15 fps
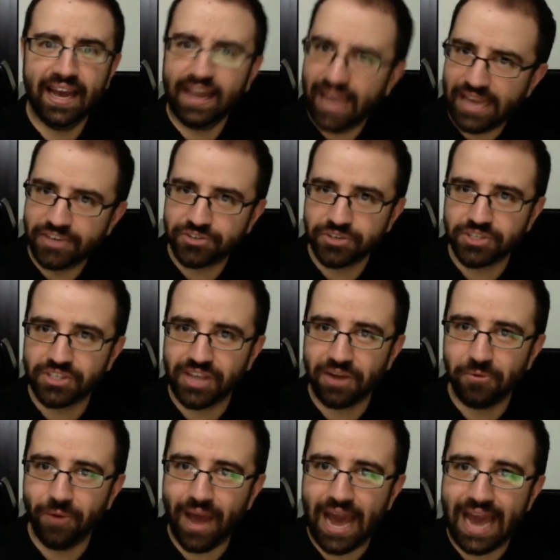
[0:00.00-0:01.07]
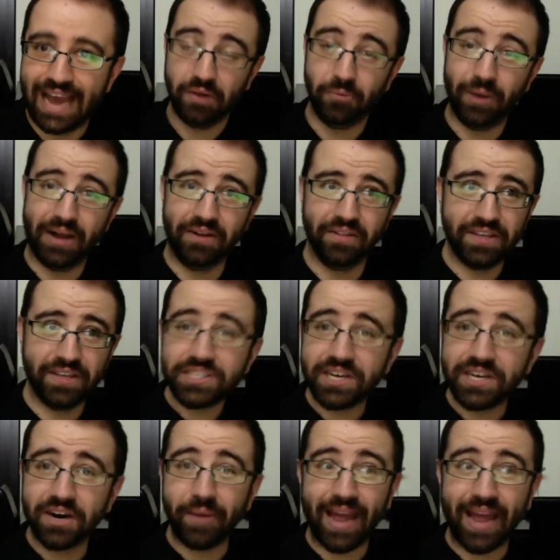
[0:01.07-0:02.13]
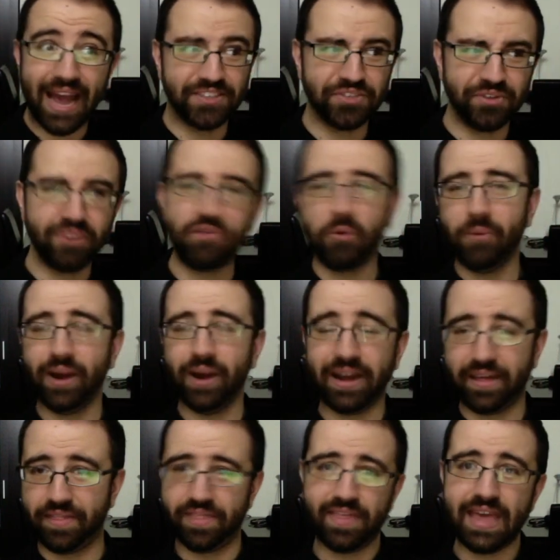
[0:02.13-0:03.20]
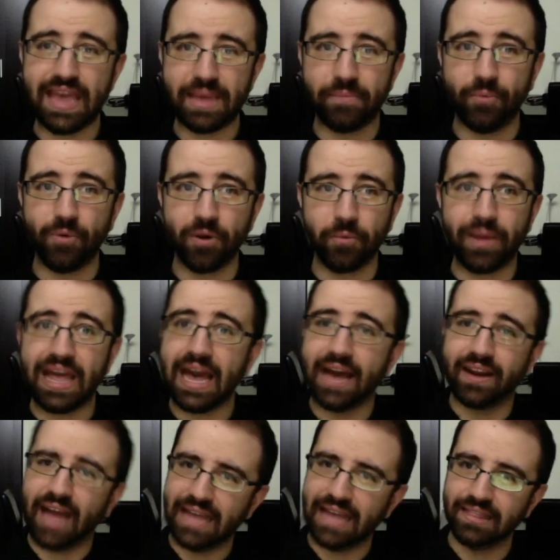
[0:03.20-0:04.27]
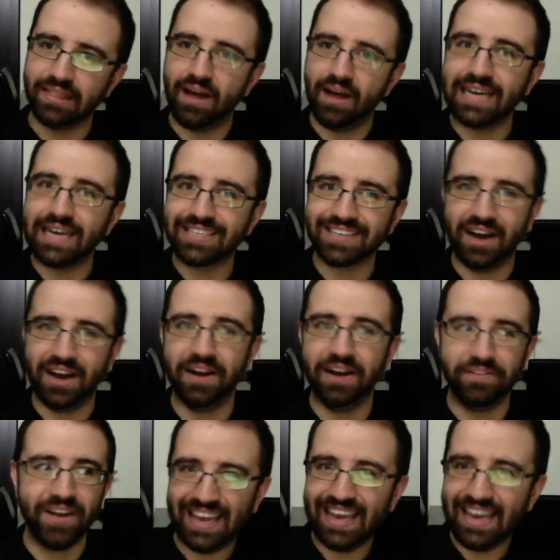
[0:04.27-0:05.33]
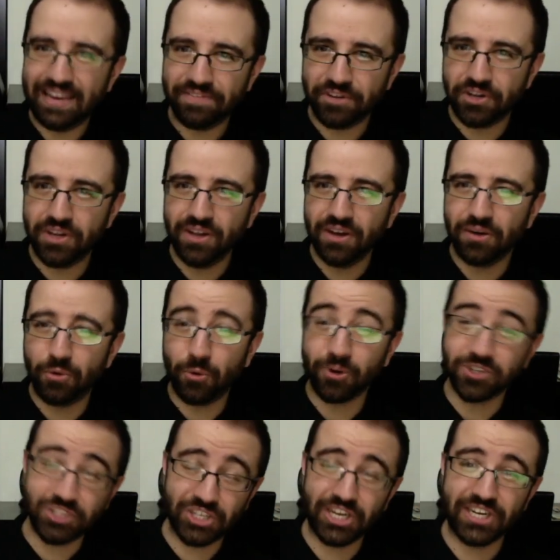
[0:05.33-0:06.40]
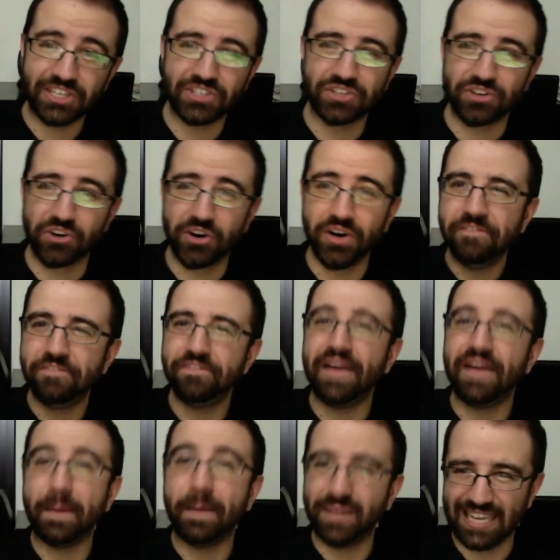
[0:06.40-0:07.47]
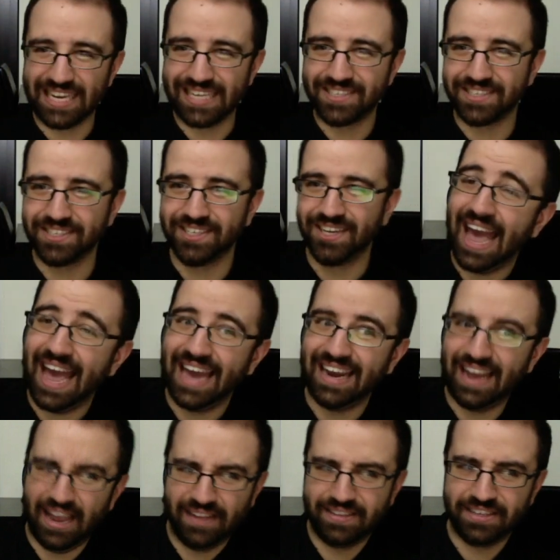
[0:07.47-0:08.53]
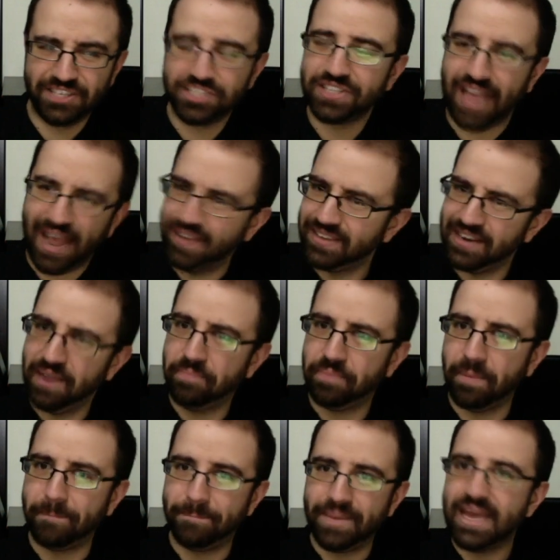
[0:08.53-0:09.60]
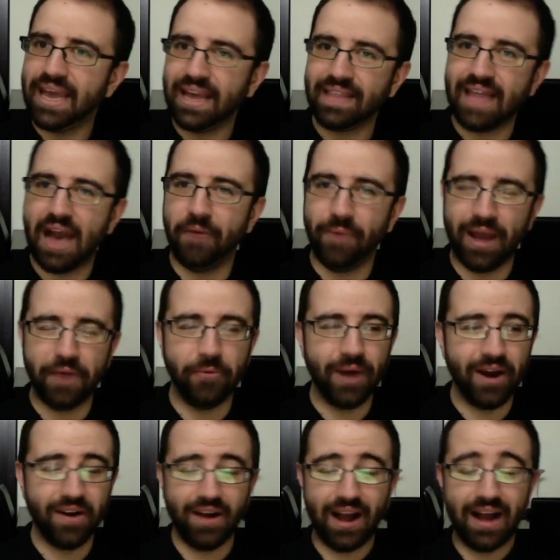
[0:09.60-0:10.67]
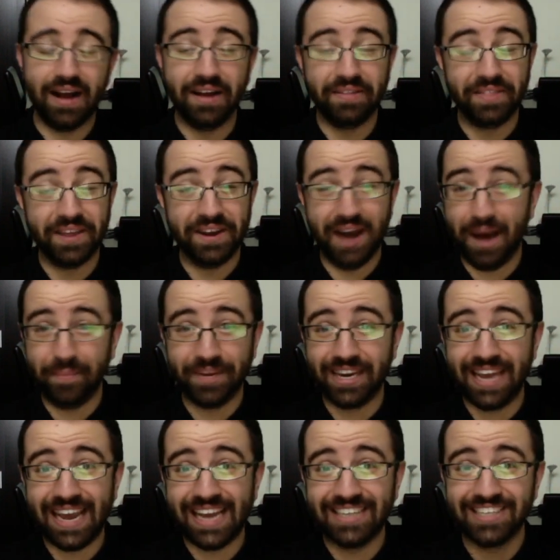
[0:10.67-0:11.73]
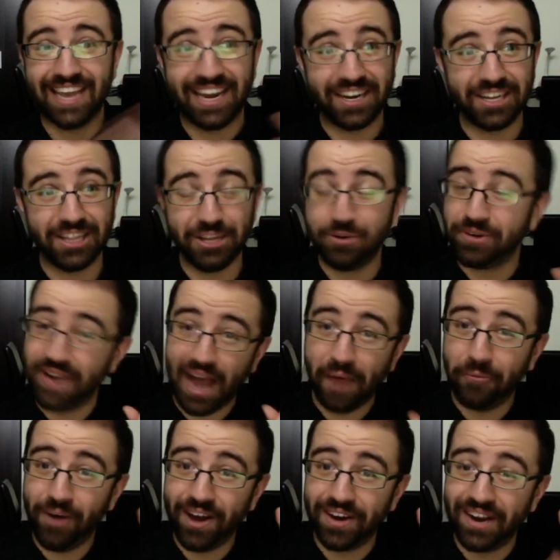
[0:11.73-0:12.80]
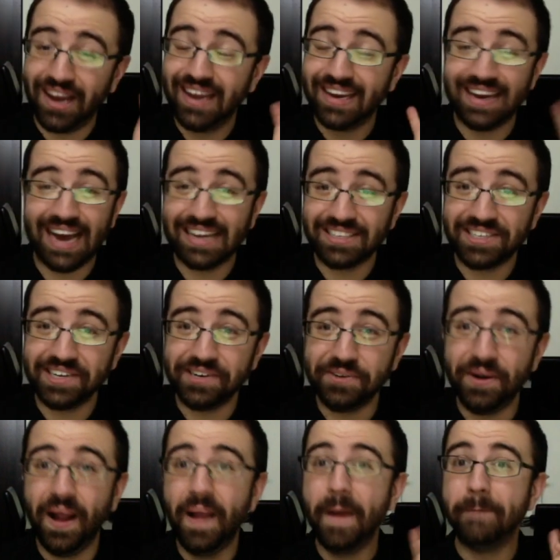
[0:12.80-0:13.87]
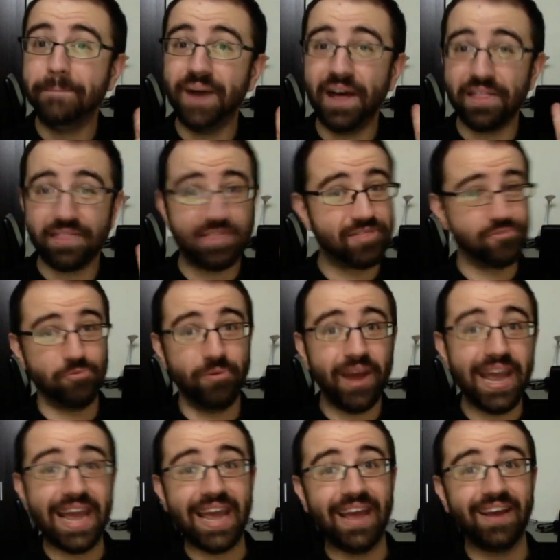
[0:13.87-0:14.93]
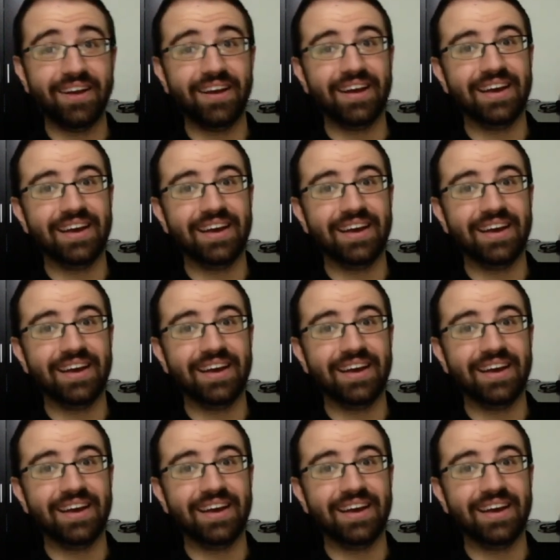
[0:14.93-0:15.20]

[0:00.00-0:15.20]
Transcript: interesting way. Well, this year we had sort of a running theme where we had a lot of evil or sinister families. And it just ended up being that way where the nominees include not one, not two, but three